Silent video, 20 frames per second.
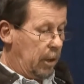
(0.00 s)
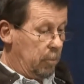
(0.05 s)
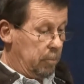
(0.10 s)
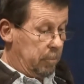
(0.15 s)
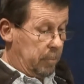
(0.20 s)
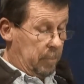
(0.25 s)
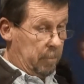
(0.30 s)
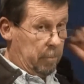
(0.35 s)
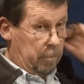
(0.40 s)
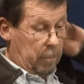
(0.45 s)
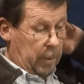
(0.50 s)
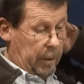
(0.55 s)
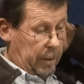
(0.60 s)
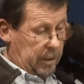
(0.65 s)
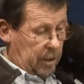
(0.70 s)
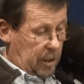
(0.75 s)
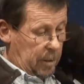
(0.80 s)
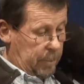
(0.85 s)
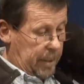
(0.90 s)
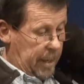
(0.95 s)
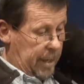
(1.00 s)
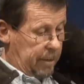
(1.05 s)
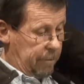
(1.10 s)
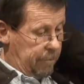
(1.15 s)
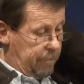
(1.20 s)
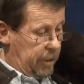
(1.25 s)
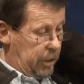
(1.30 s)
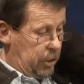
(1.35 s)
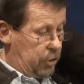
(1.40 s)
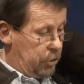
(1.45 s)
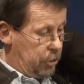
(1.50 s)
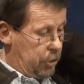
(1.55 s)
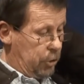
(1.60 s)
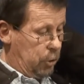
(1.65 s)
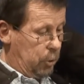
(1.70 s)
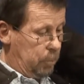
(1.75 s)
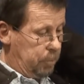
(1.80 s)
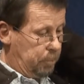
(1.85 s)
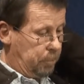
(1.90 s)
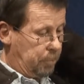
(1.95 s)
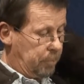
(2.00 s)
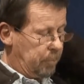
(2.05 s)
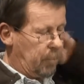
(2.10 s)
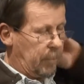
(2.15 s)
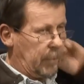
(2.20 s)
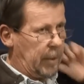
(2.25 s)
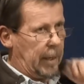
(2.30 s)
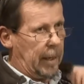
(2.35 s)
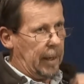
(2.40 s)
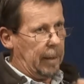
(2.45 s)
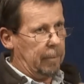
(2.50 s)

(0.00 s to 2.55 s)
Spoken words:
And so by the time Dan had finished school,